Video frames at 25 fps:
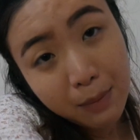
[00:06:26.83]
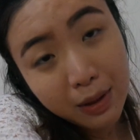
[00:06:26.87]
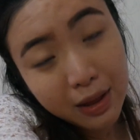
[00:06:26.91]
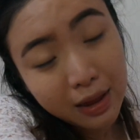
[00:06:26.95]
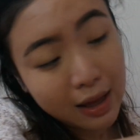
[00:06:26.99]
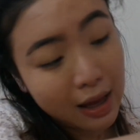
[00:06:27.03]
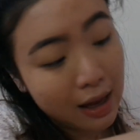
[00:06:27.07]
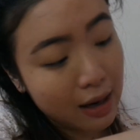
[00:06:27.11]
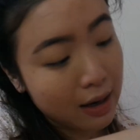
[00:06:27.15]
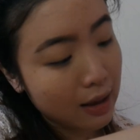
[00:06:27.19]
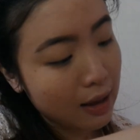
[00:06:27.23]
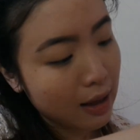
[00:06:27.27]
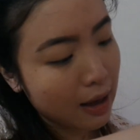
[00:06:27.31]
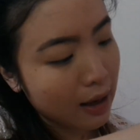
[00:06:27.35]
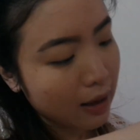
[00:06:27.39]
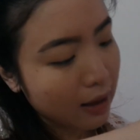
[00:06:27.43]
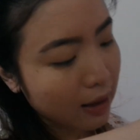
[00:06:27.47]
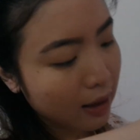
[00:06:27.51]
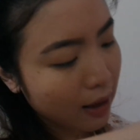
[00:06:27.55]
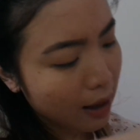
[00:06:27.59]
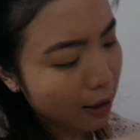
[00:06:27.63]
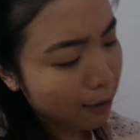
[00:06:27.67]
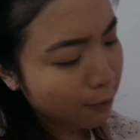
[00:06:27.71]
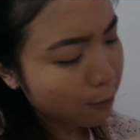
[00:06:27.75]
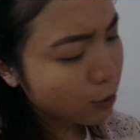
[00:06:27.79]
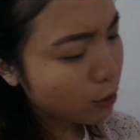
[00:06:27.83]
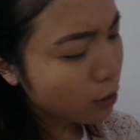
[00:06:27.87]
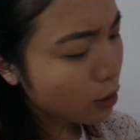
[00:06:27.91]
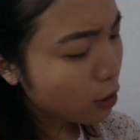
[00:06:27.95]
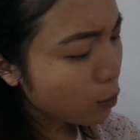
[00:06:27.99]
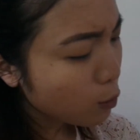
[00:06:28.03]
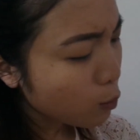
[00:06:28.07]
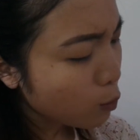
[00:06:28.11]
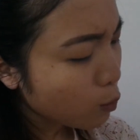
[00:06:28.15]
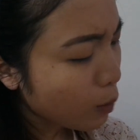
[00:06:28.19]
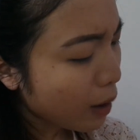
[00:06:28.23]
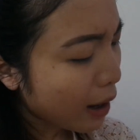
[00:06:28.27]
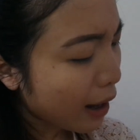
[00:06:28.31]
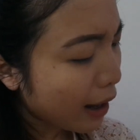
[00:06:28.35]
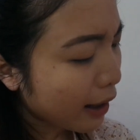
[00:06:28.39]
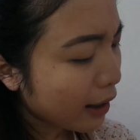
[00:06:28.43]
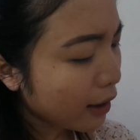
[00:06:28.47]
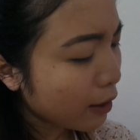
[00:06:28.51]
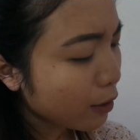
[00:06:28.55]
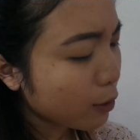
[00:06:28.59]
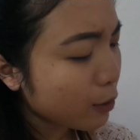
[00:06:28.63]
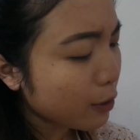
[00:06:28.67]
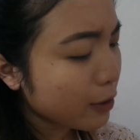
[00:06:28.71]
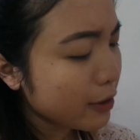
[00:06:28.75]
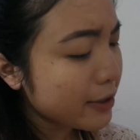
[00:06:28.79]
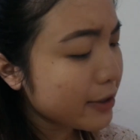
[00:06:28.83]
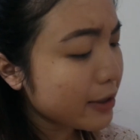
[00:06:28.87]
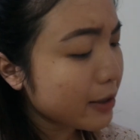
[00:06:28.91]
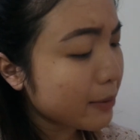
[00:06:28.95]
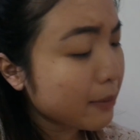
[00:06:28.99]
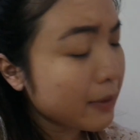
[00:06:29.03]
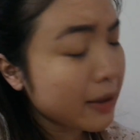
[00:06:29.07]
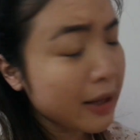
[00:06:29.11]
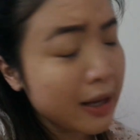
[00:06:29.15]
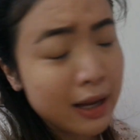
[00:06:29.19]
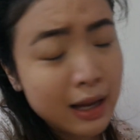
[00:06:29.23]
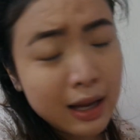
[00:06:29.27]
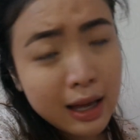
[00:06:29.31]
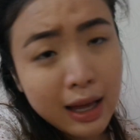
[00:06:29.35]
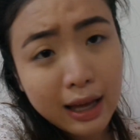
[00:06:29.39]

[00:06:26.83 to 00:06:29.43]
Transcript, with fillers: but then like after a while or something,